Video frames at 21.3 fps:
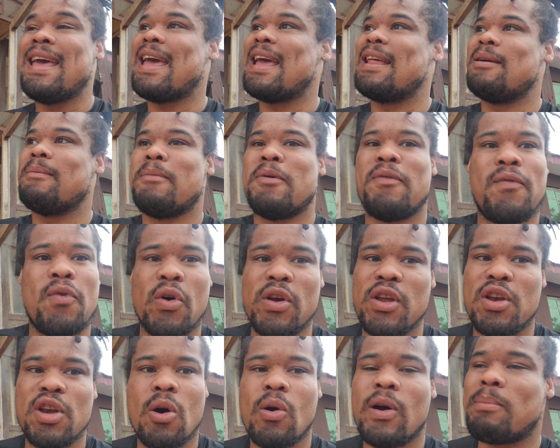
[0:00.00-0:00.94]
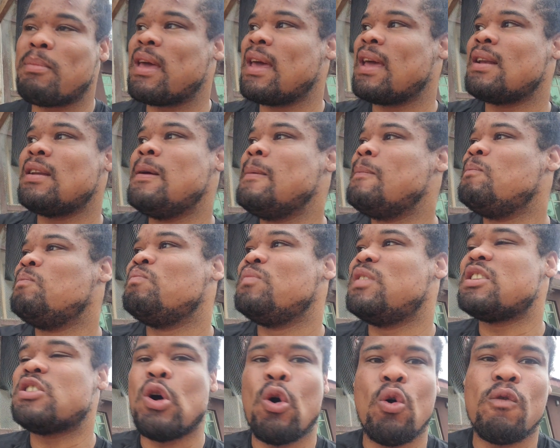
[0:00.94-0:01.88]
and then before you know it, man,
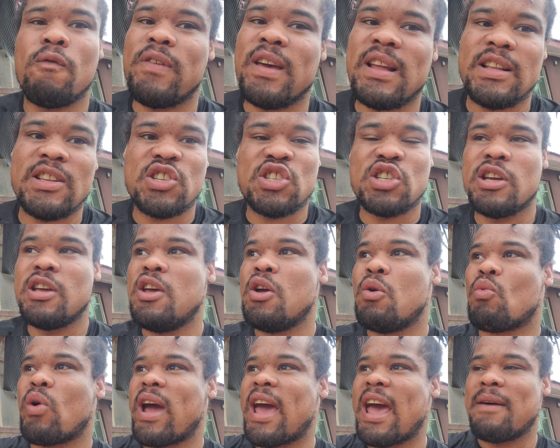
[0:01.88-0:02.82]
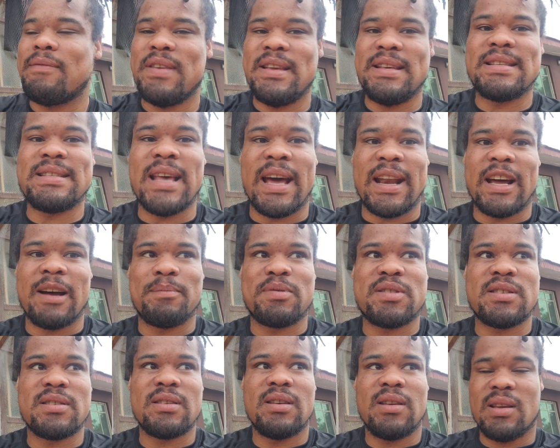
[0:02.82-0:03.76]
this whole village will have these
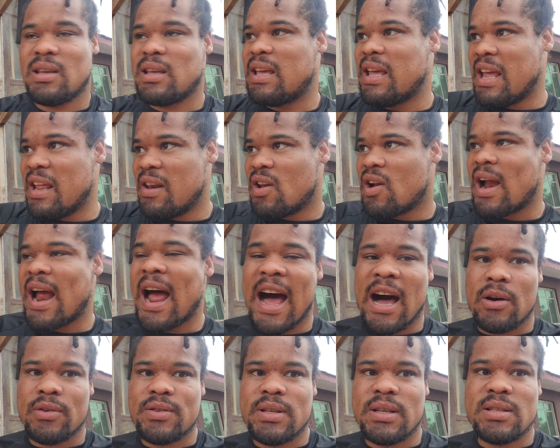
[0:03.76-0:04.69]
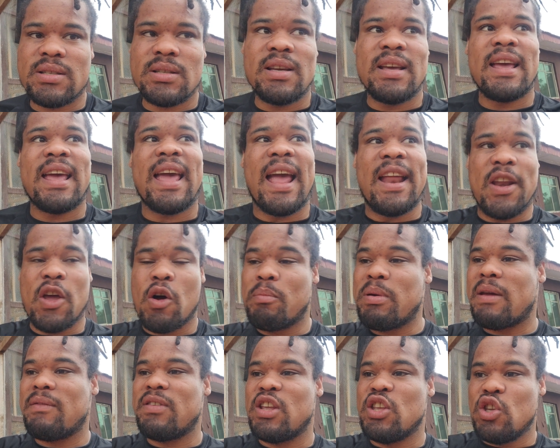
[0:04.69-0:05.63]
setups in their houses, and they'll
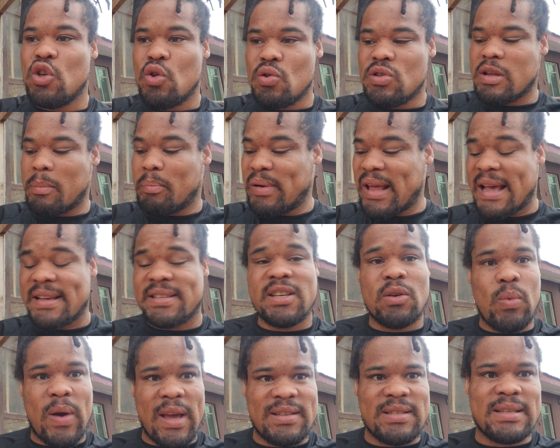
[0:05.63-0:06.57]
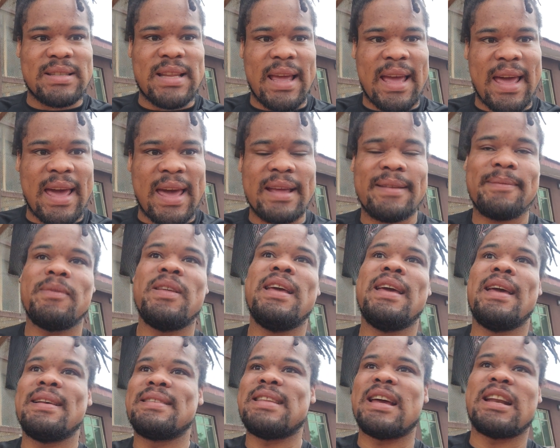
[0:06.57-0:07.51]
be able to use the plastic waste that they had,
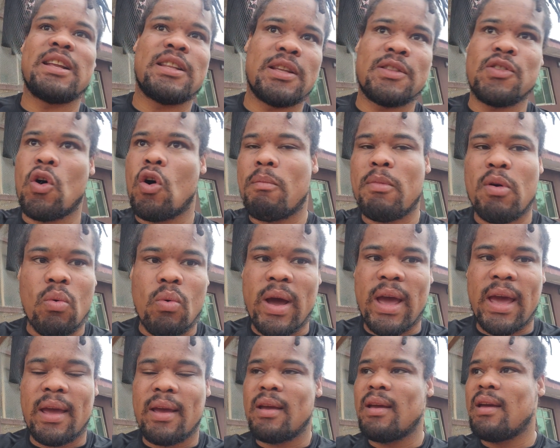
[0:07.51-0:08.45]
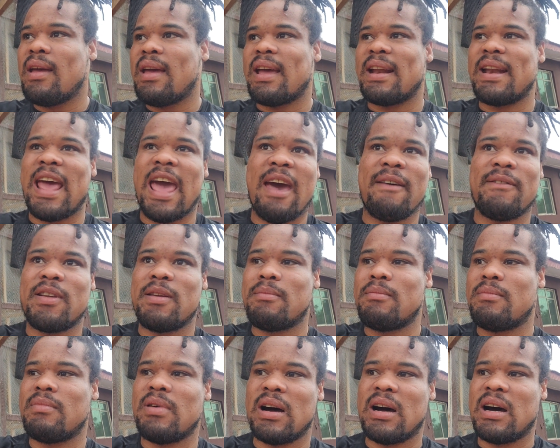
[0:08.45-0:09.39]
instead of throwing them away and having
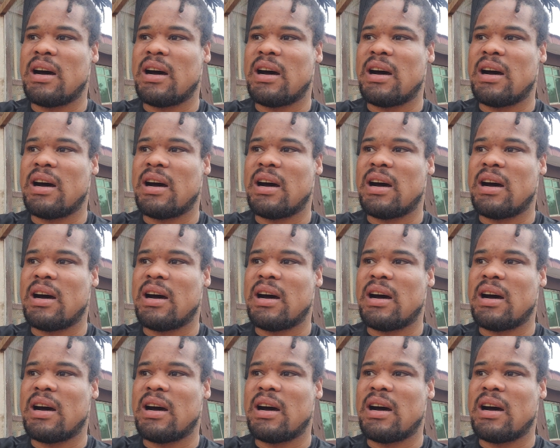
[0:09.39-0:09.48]
them